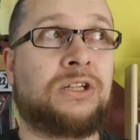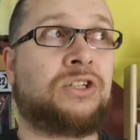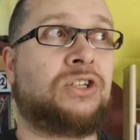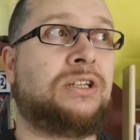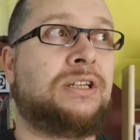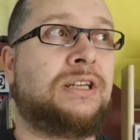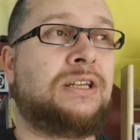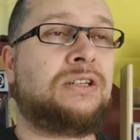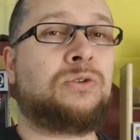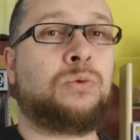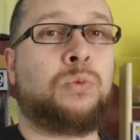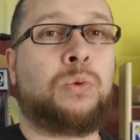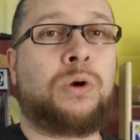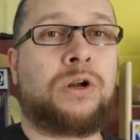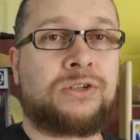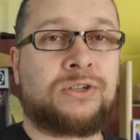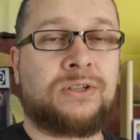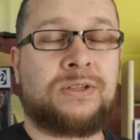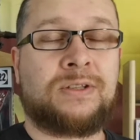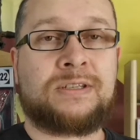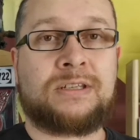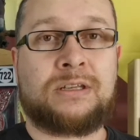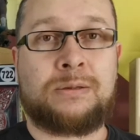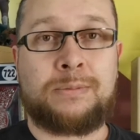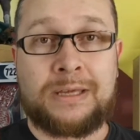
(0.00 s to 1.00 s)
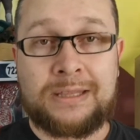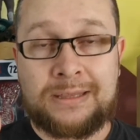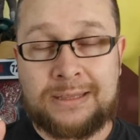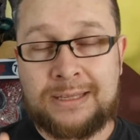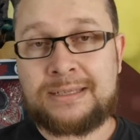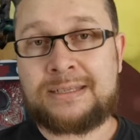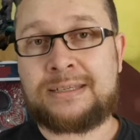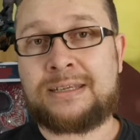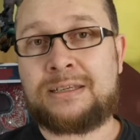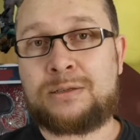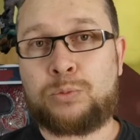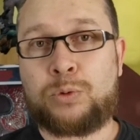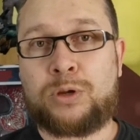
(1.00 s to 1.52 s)
films that you need to watch in the
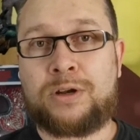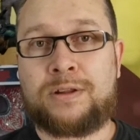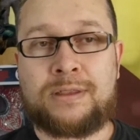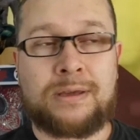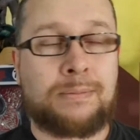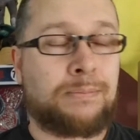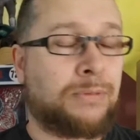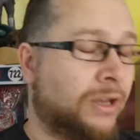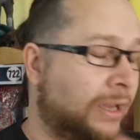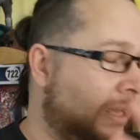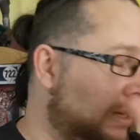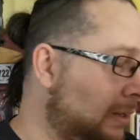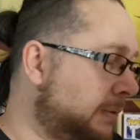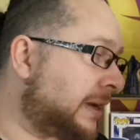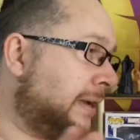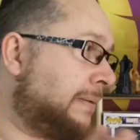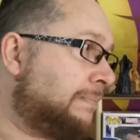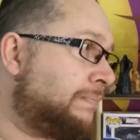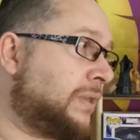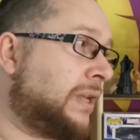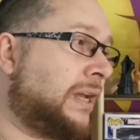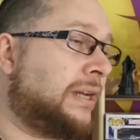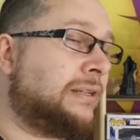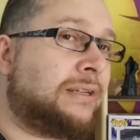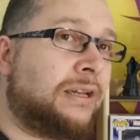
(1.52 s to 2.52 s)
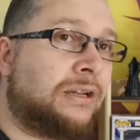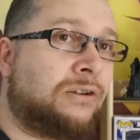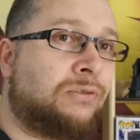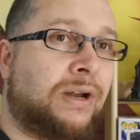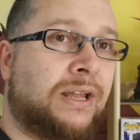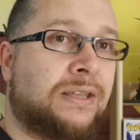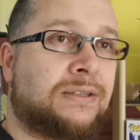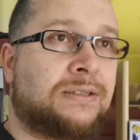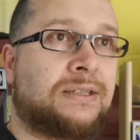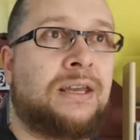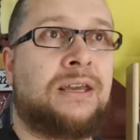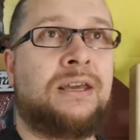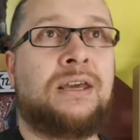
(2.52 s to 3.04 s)
cinema. This is one of them. Anyway, I
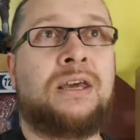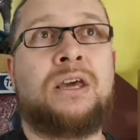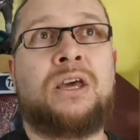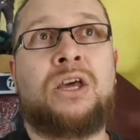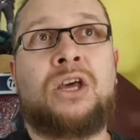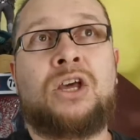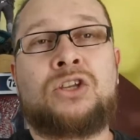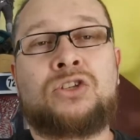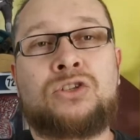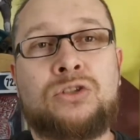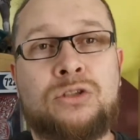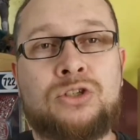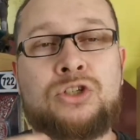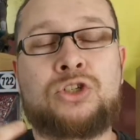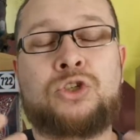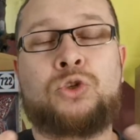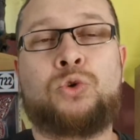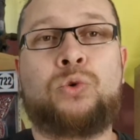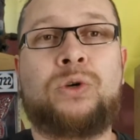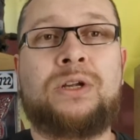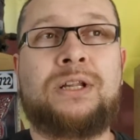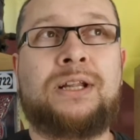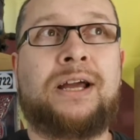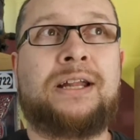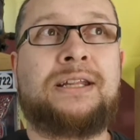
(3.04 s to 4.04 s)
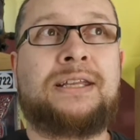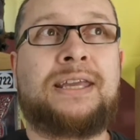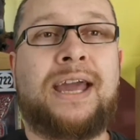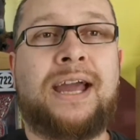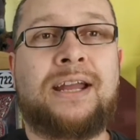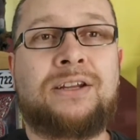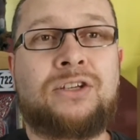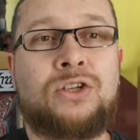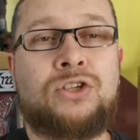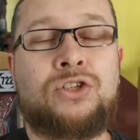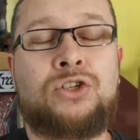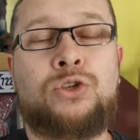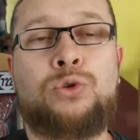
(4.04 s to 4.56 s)
digress. So the
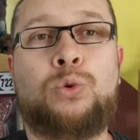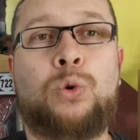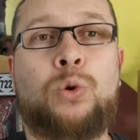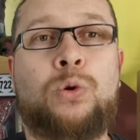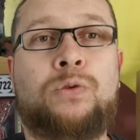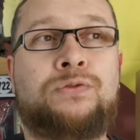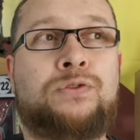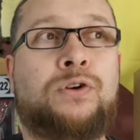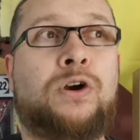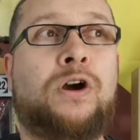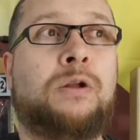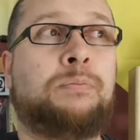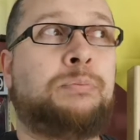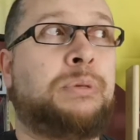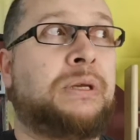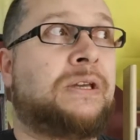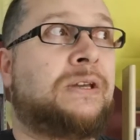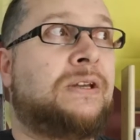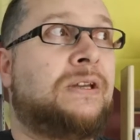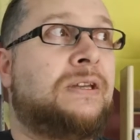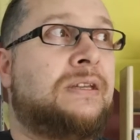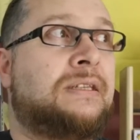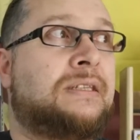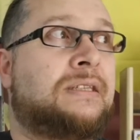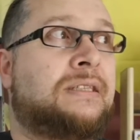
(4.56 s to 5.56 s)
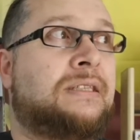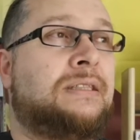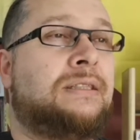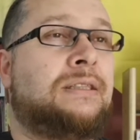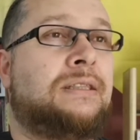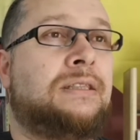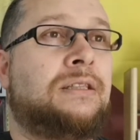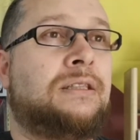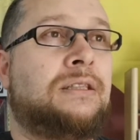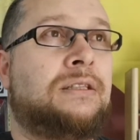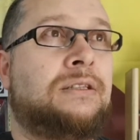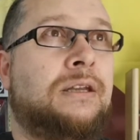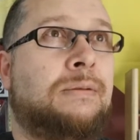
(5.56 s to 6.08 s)
storyline catches you off guard
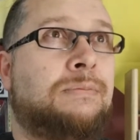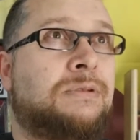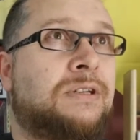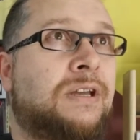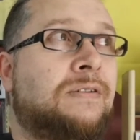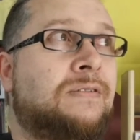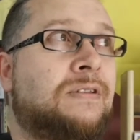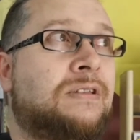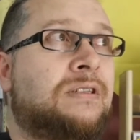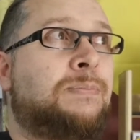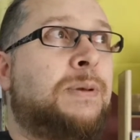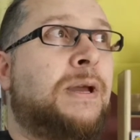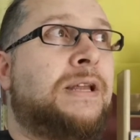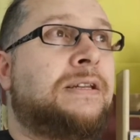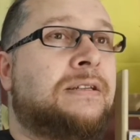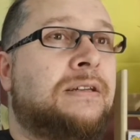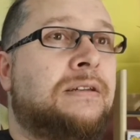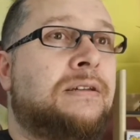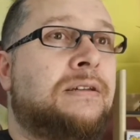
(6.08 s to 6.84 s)
because James Gunn has